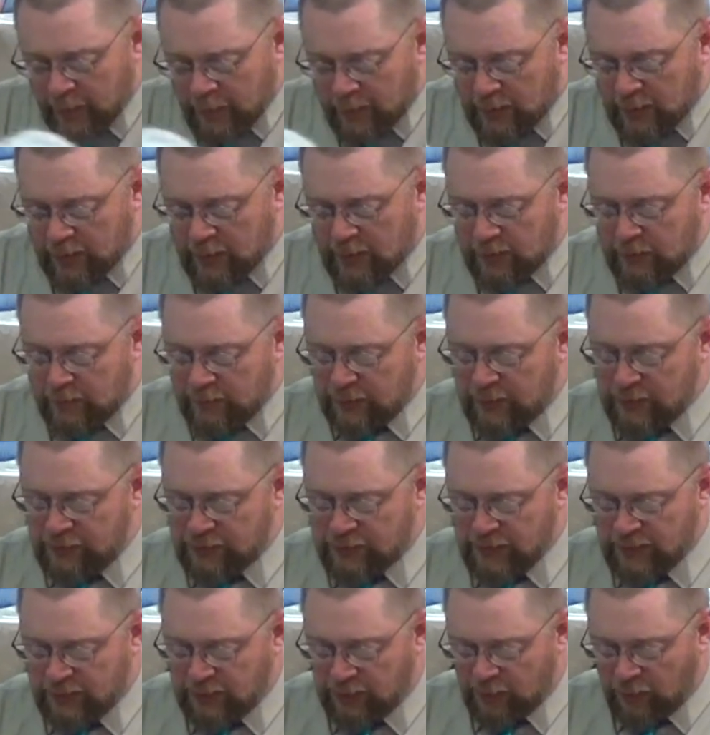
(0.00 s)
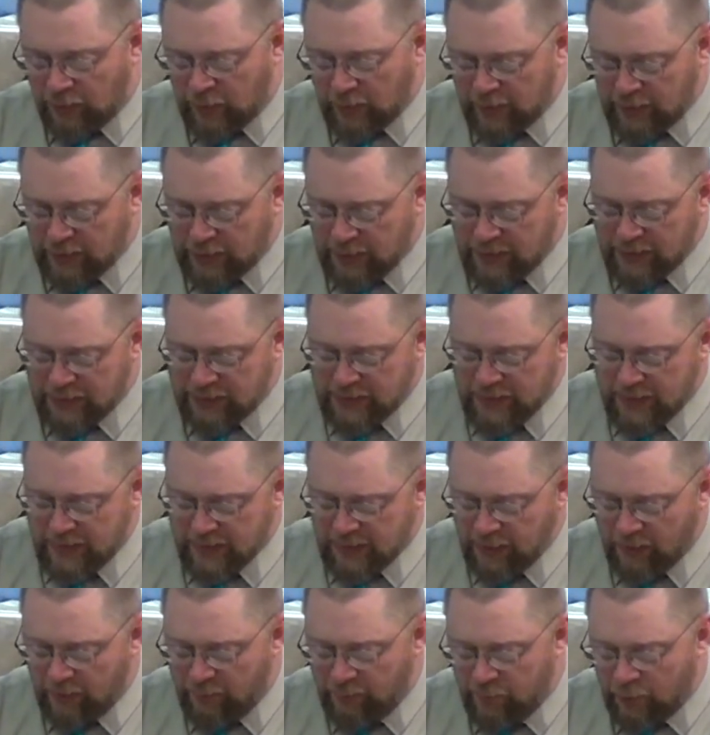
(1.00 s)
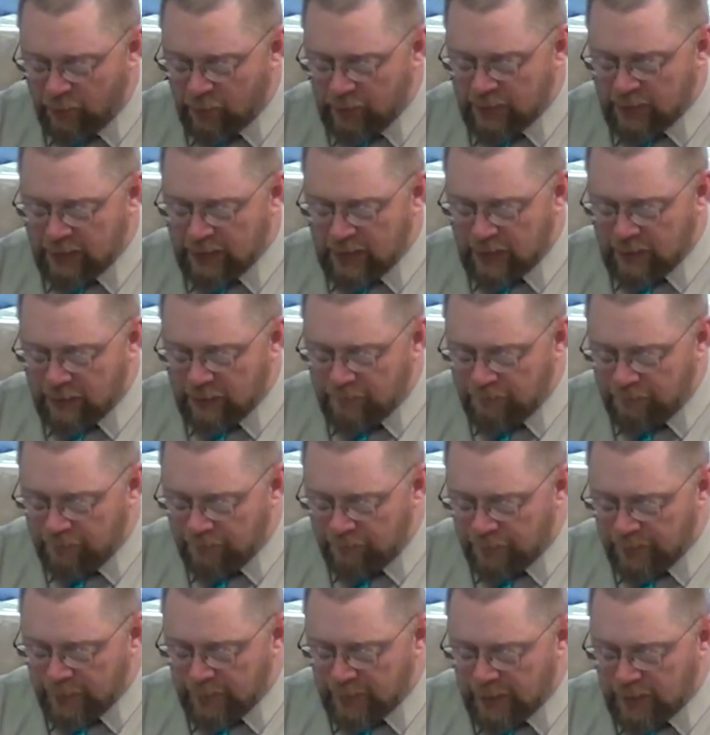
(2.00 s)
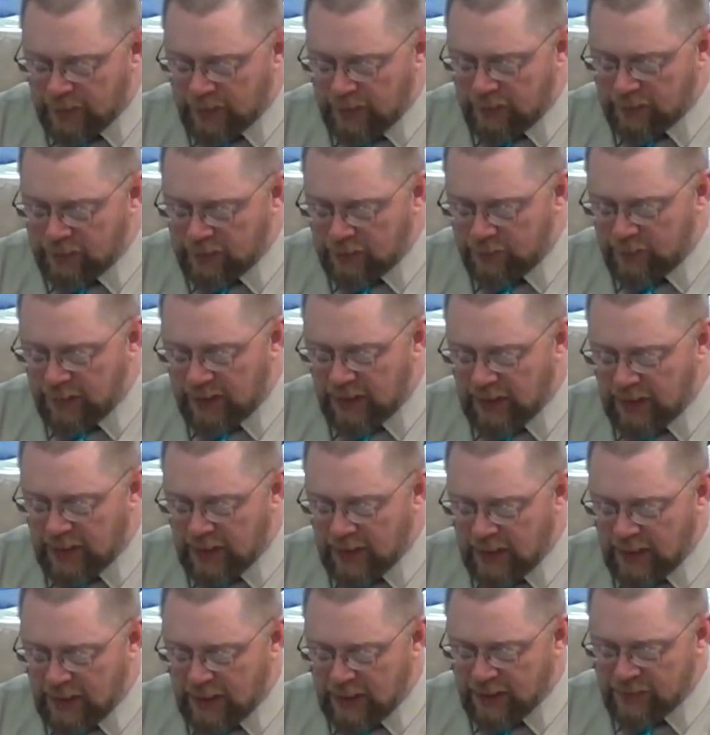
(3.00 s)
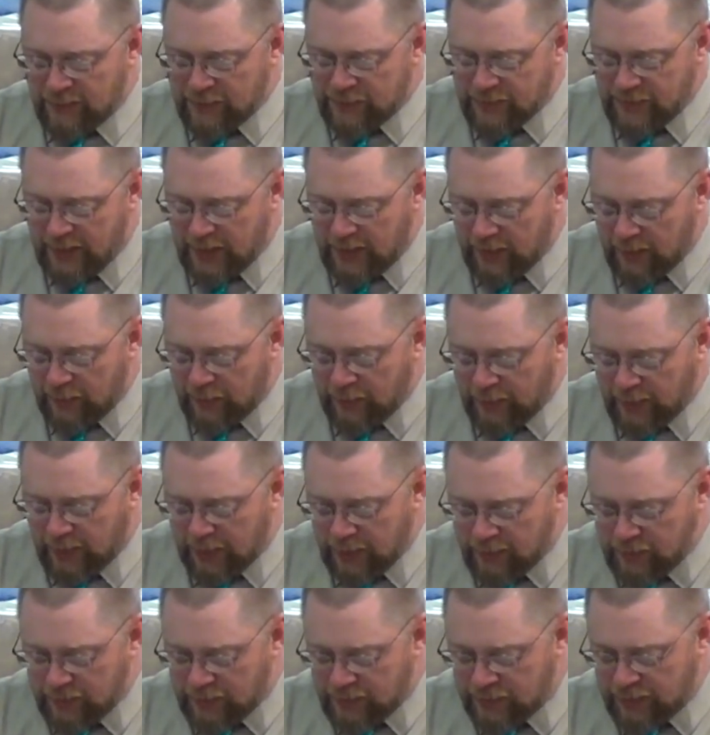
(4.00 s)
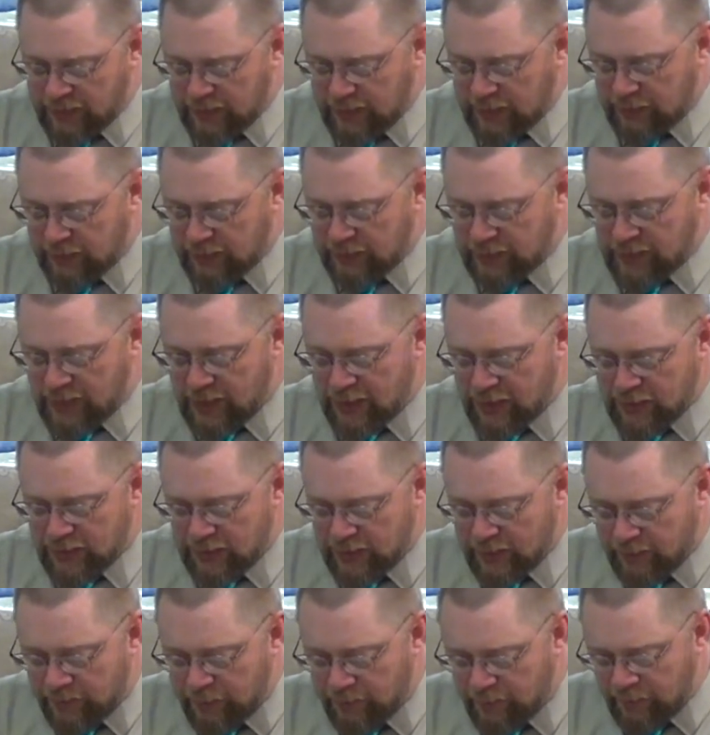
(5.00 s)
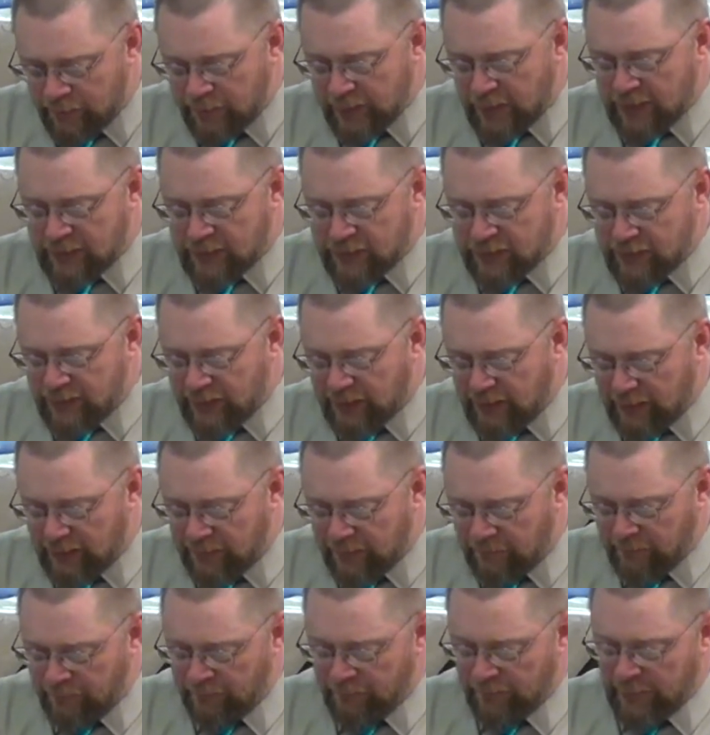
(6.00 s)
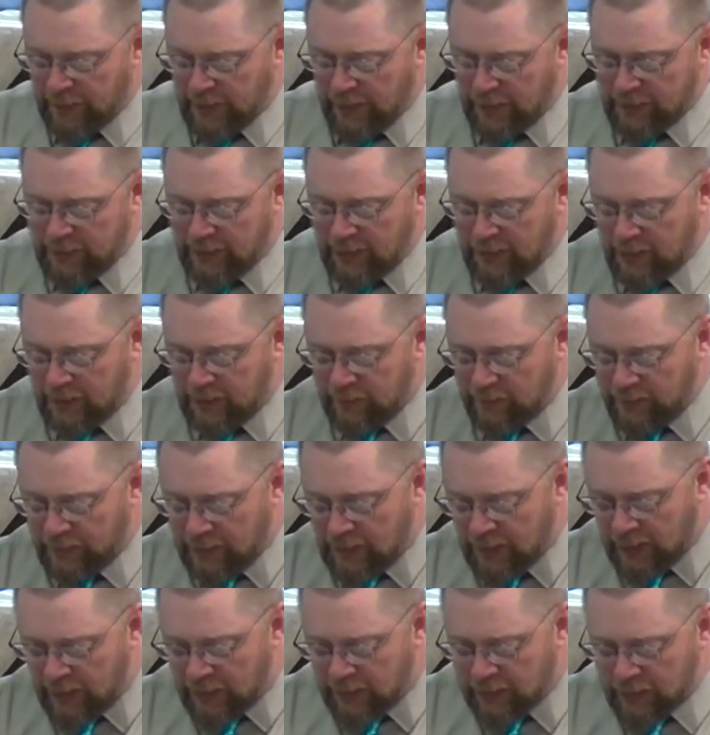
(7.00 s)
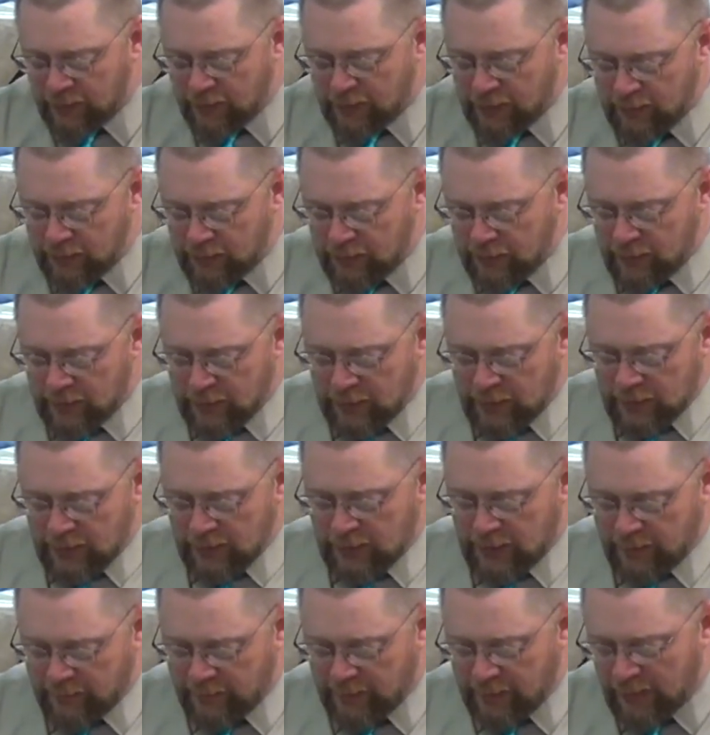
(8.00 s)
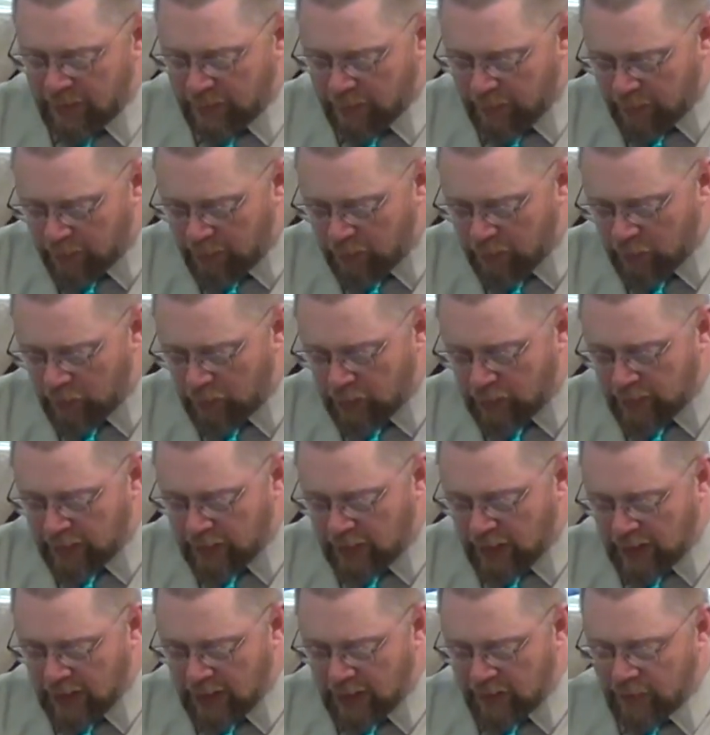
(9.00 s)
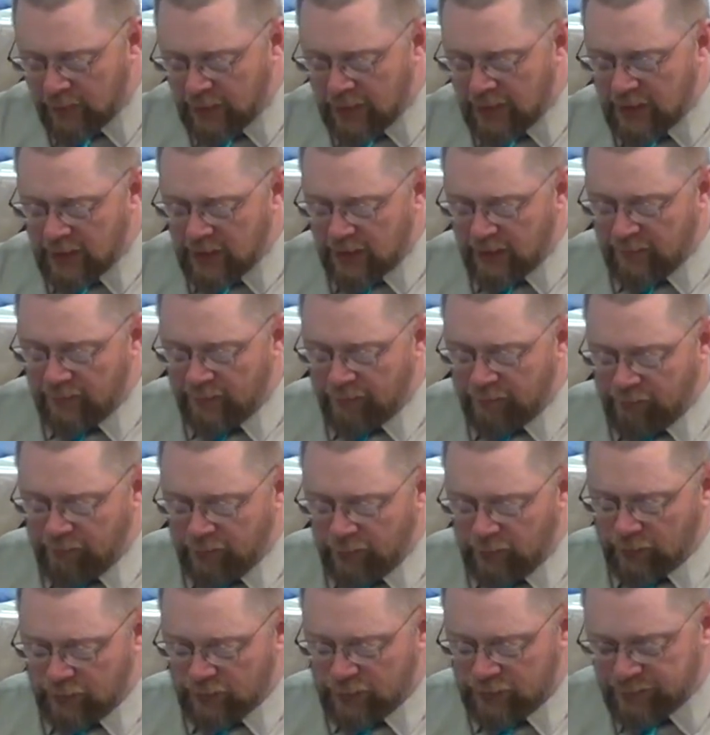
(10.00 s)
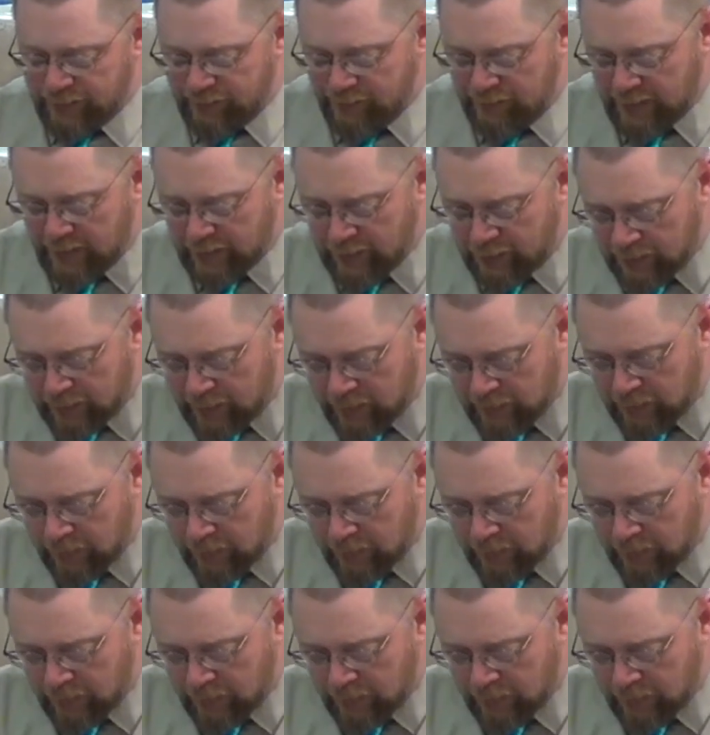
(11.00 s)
Uh, then said the Lord unto Isaiah, Go forth now uh, to meet Ahaz, thou and Shear Jashub, thy son, at the end of the conduit of the upper pool and the highway of the fuller's field,